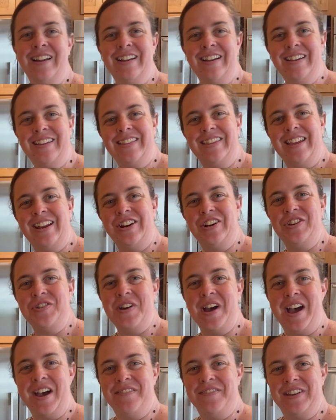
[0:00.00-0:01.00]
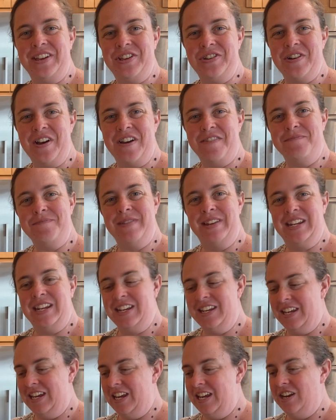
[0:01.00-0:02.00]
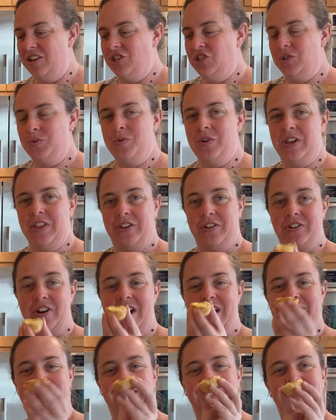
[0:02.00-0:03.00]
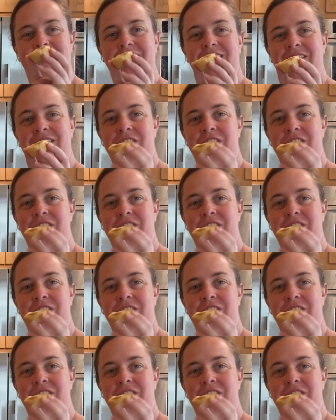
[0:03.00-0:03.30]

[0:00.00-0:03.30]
And there you have it. You have mini quiche with crust